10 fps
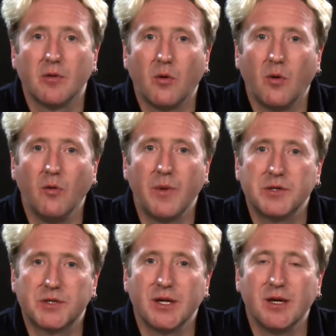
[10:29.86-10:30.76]
almost
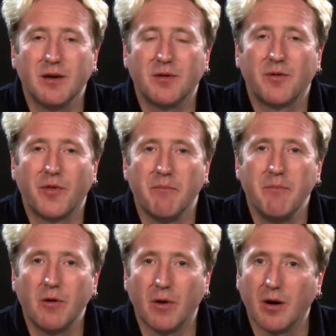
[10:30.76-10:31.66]
the
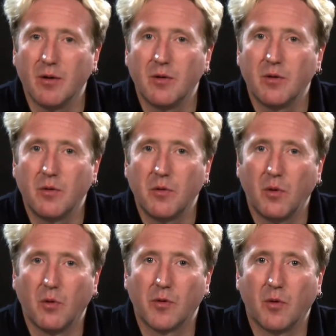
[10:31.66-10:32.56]
mirror
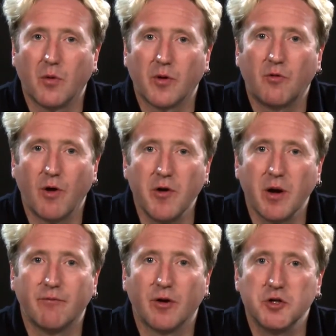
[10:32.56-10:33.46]
or the grown-up
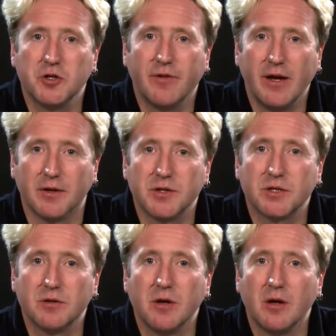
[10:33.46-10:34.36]
version of int,
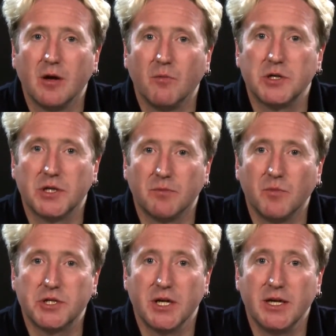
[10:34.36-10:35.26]

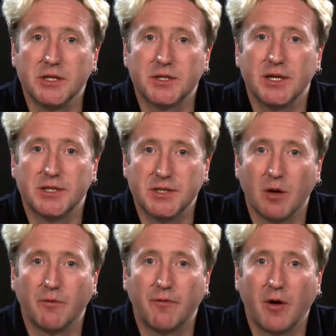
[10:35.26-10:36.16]
which is
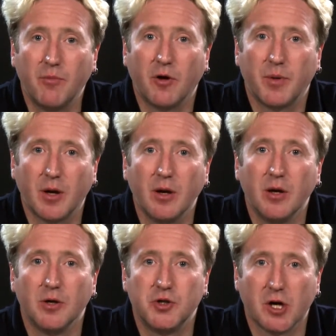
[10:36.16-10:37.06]
itself a proper
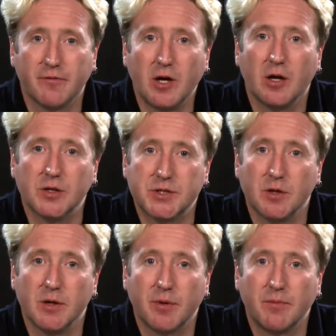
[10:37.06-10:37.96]
Java class
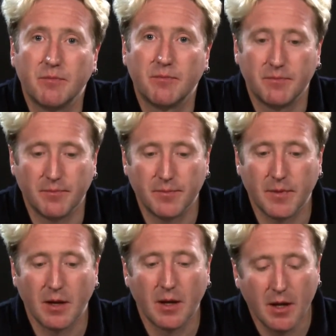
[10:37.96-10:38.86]
type.
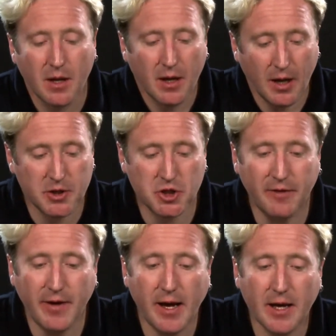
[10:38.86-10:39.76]
And Java
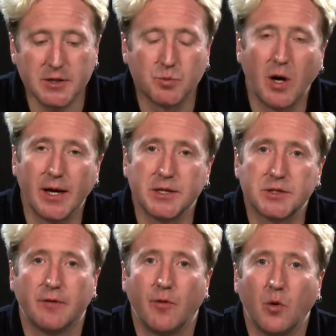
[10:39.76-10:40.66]
has ways
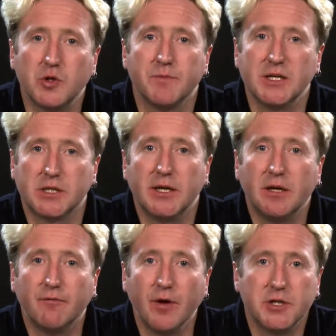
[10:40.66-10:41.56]
of automatically
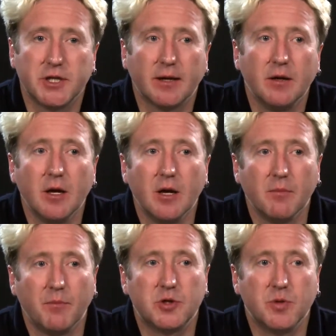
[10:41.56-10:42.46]
converting
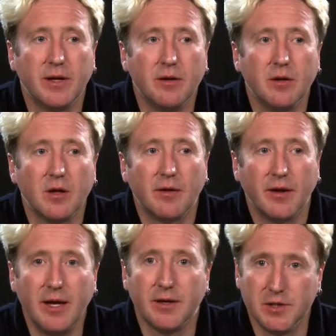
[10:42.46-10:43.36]
between
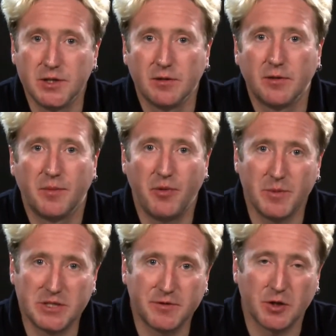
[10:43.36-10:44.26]
int, the
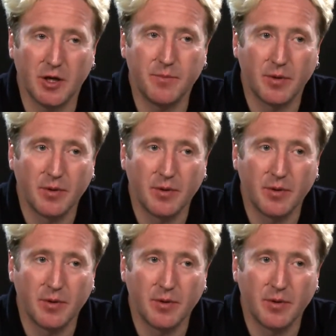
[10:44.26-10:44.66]
primitive type,